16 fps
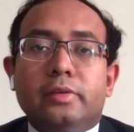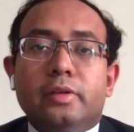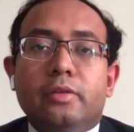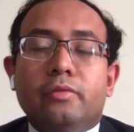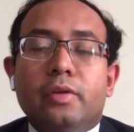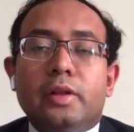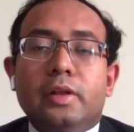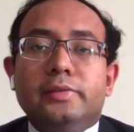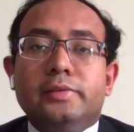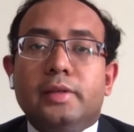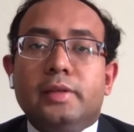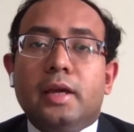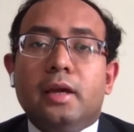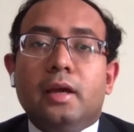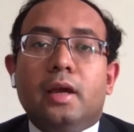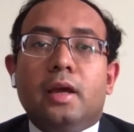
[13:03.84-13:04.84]
then we'll
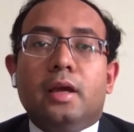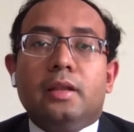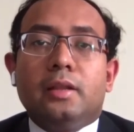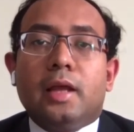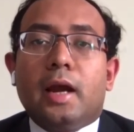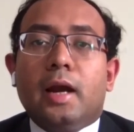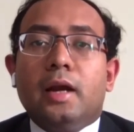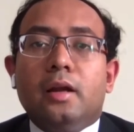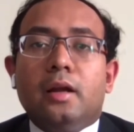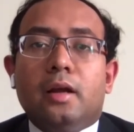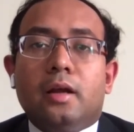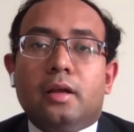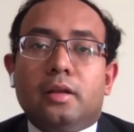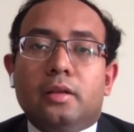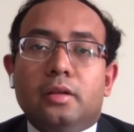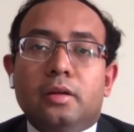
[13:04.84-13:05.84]
say that
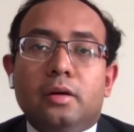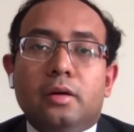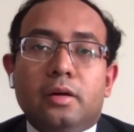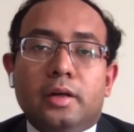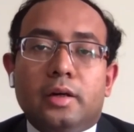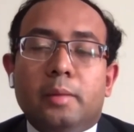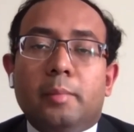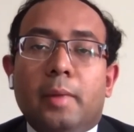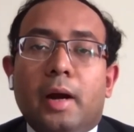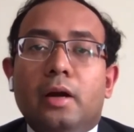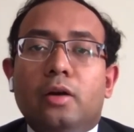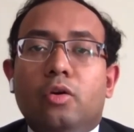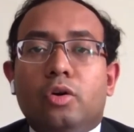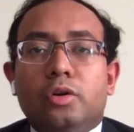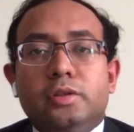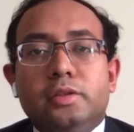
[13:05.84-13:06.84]
the demand
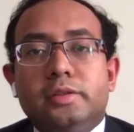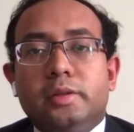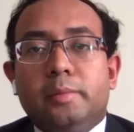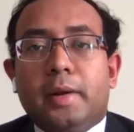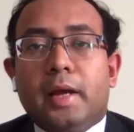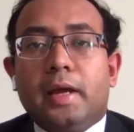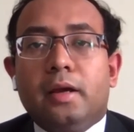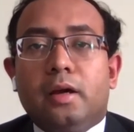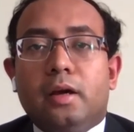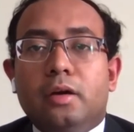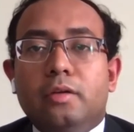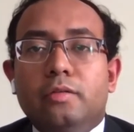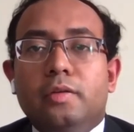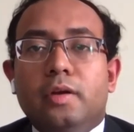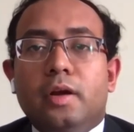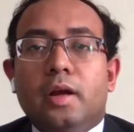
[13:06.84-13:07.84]
or the supply curve
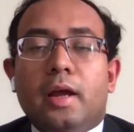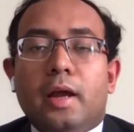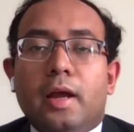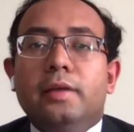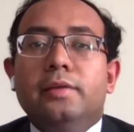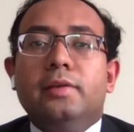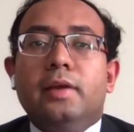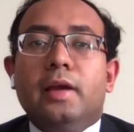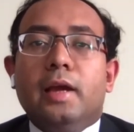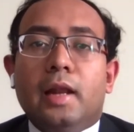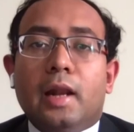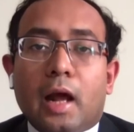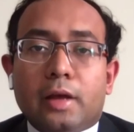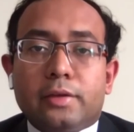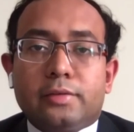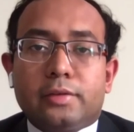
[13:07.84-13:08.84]
is
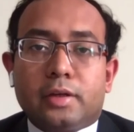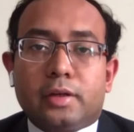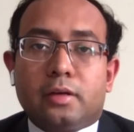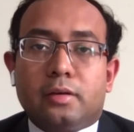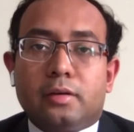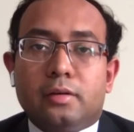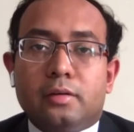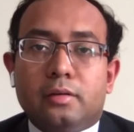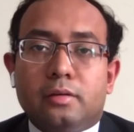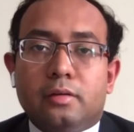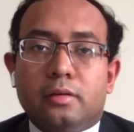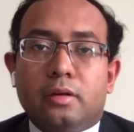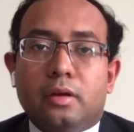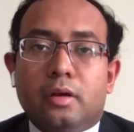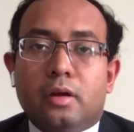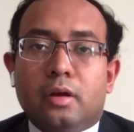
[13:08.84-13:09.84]
elastic.
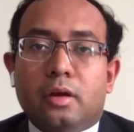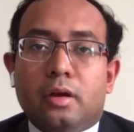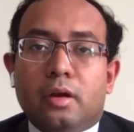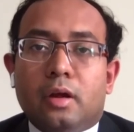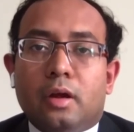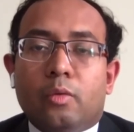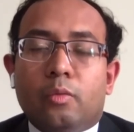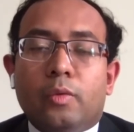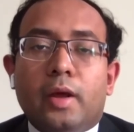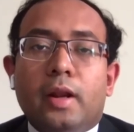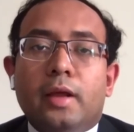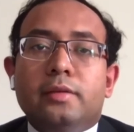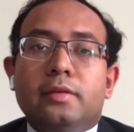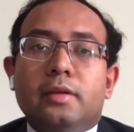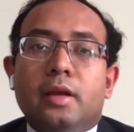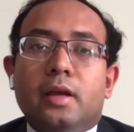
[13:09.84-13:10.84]

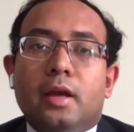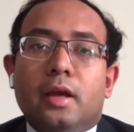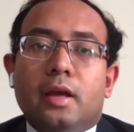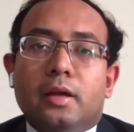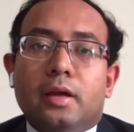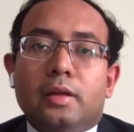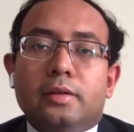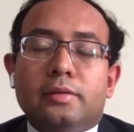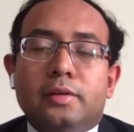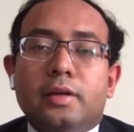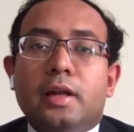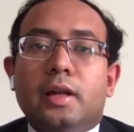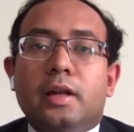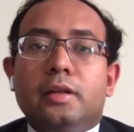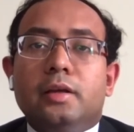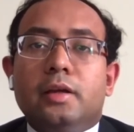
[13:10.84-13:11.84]
Whereas in certain
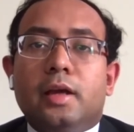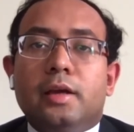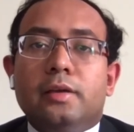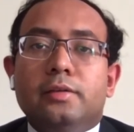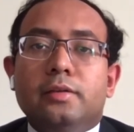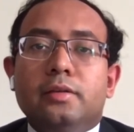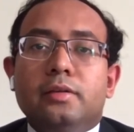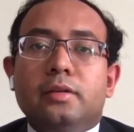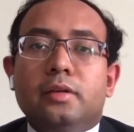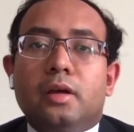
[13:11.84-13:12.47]
other cases,